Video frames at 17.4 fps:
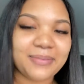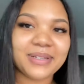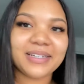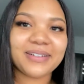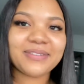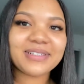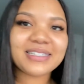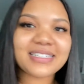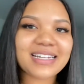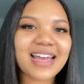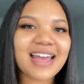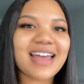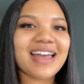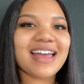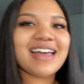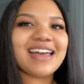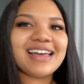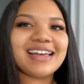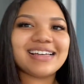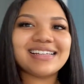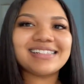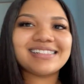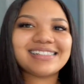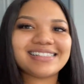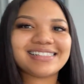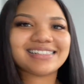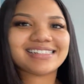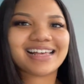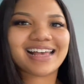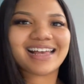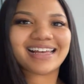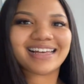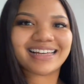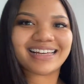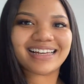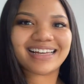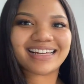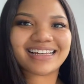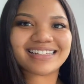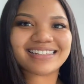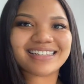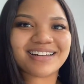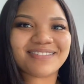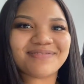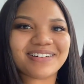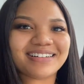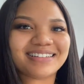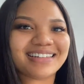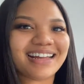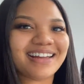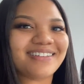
here with Jess. It's her birthday